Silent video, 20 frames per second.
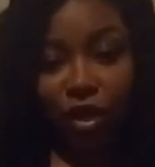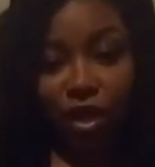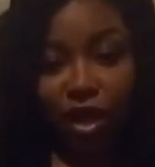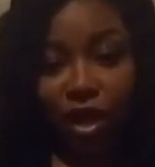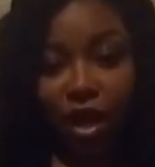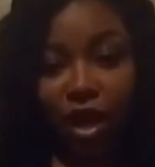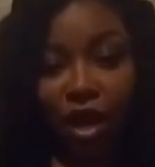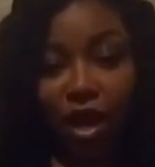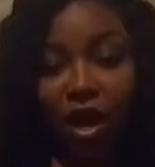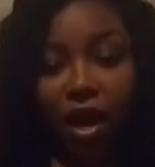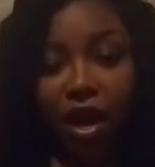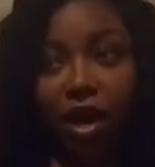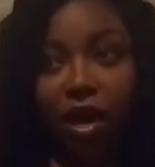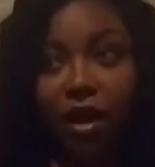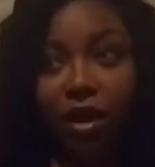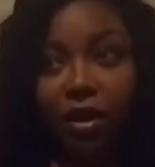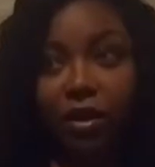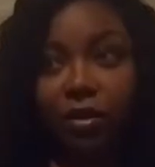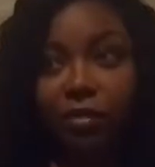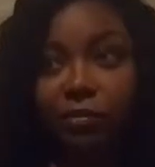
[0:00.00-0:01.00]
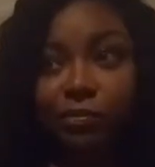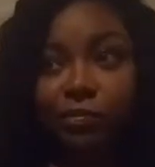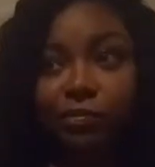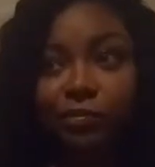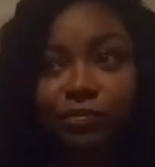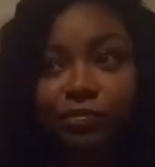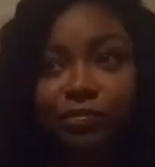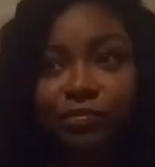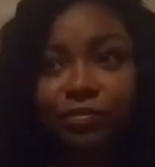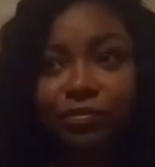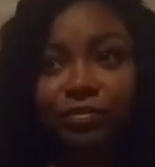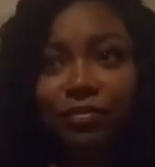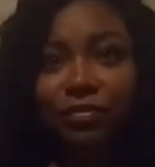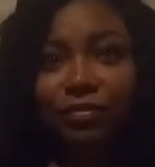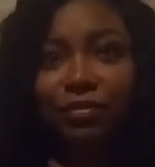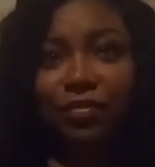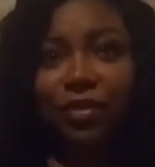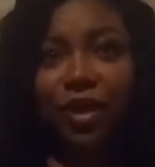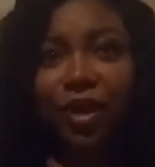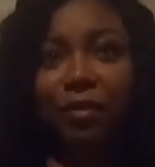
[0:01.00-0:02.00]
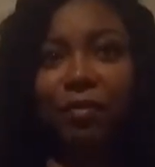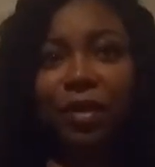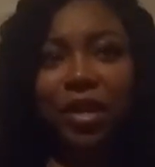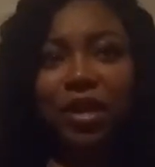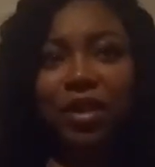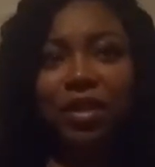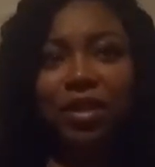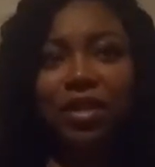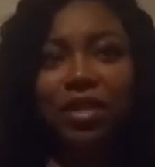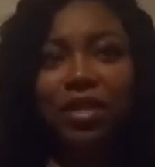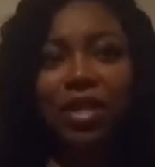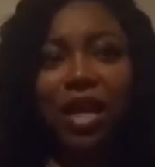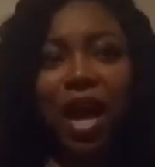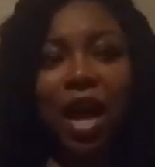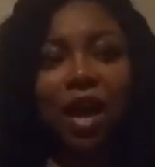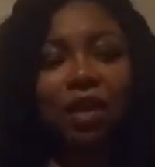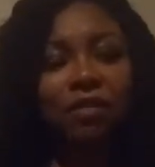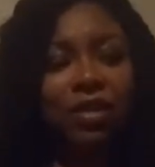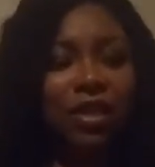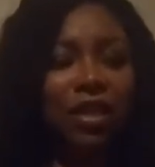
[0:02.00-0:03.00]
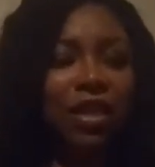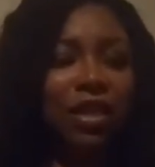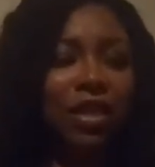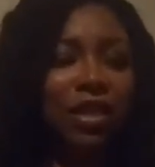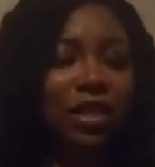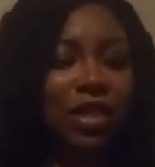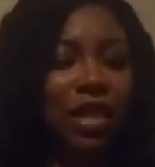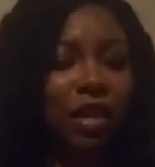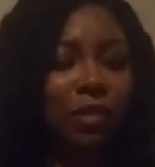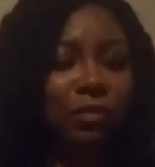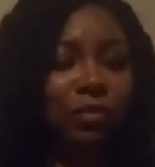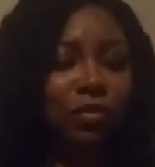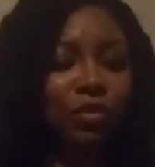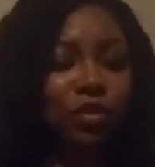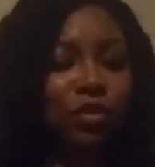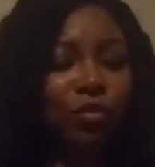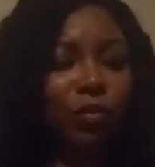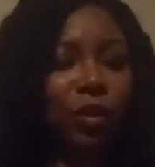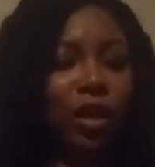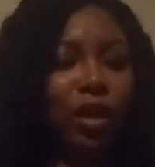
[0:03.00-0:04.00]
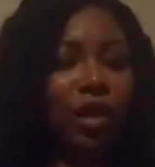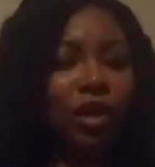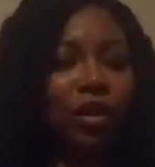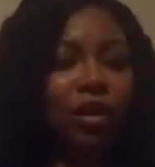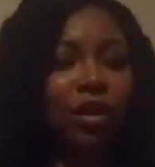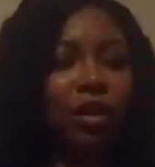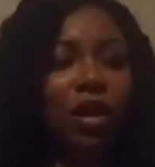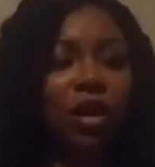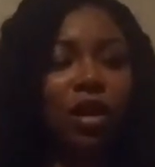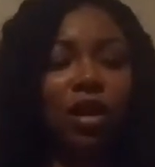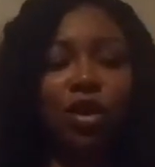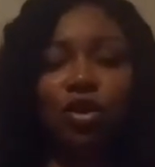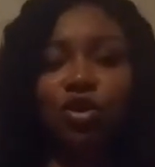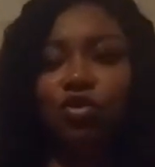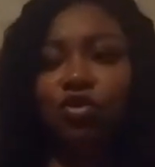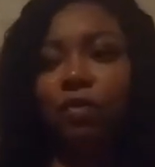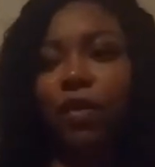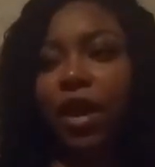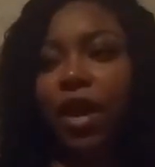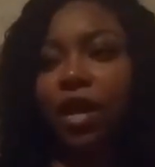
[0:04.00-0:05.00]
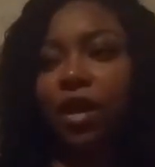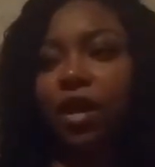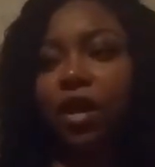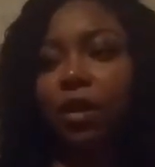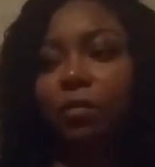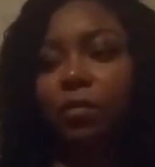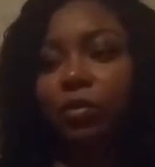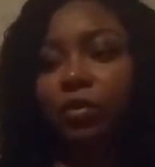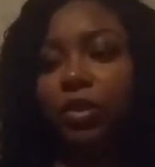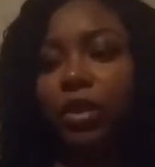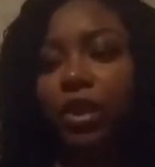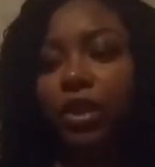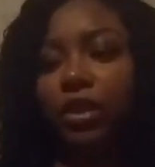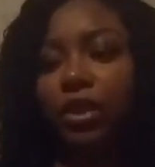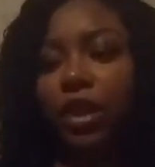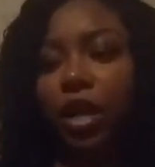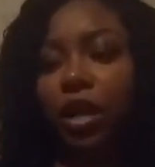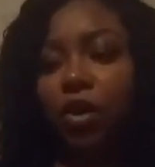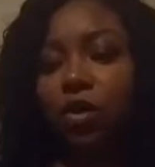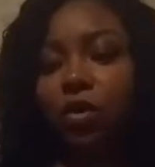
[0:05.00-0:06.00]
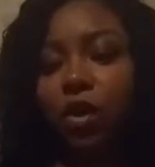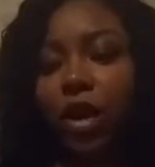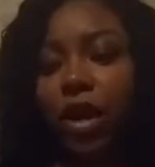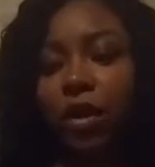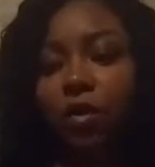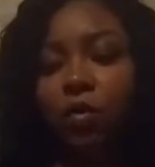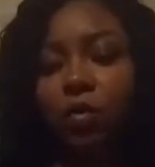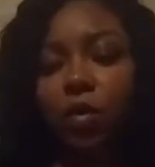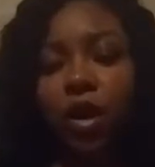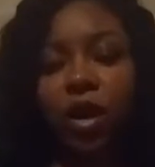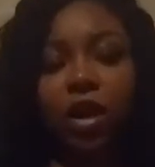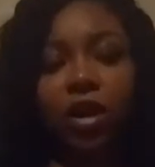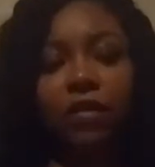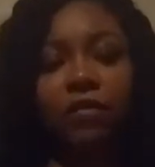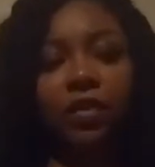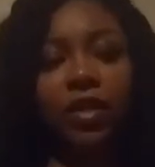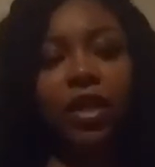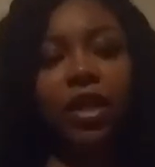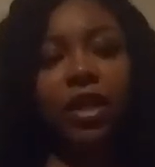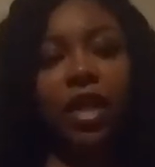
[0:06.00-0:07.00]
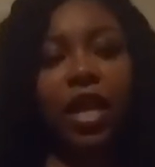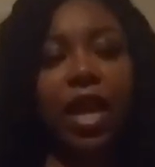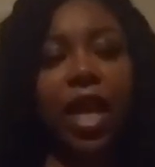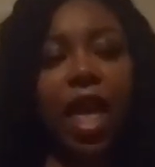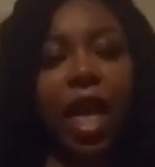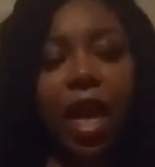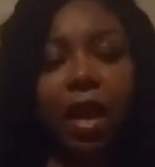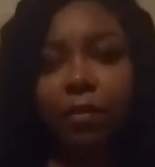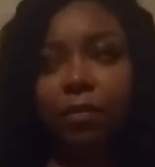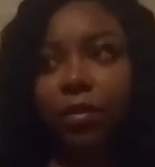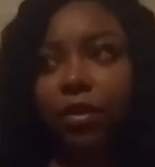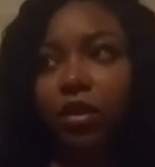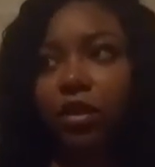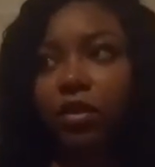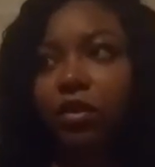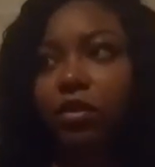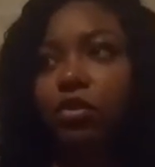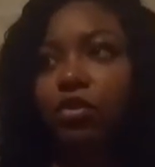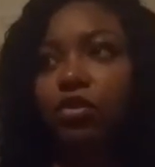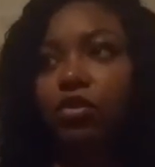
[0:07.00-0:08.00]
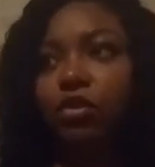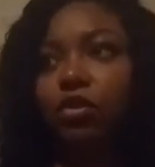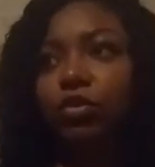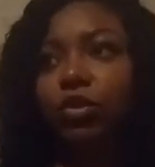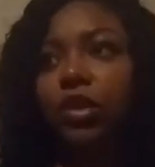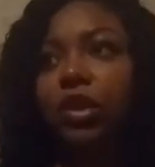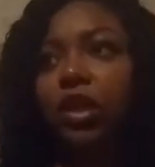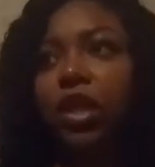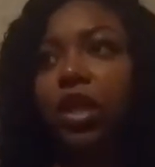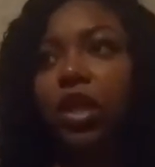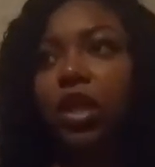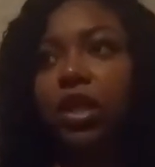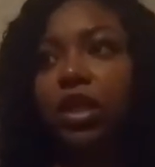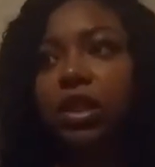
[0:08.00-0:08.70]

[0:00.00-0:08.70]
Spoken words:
Because I've seen examples where you've had couples that say, okay, well, if anything happens, to us,